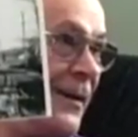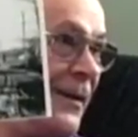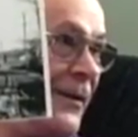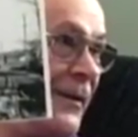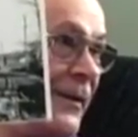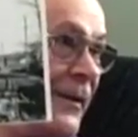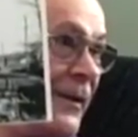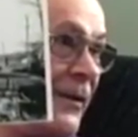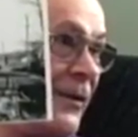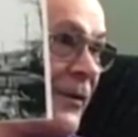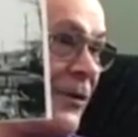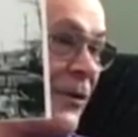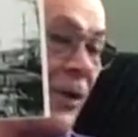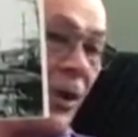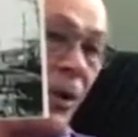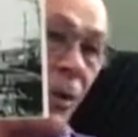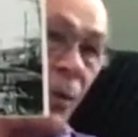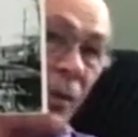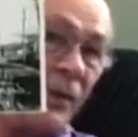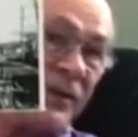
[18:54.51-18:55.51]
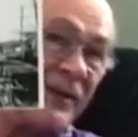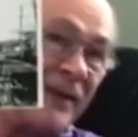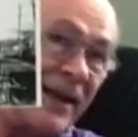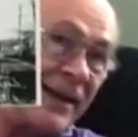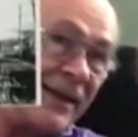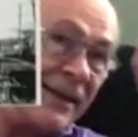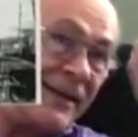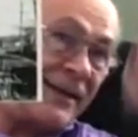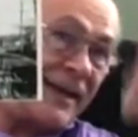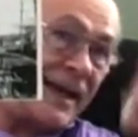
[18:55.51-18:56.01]
this was
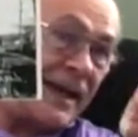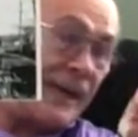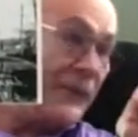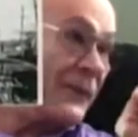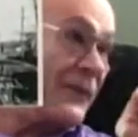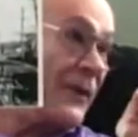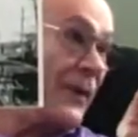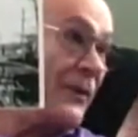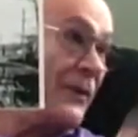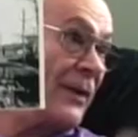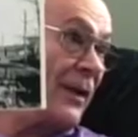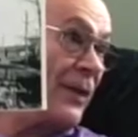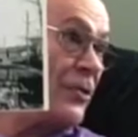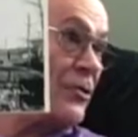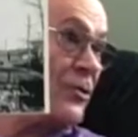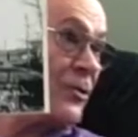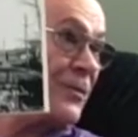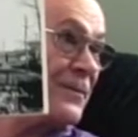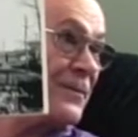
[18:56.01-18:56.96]
on that foundation.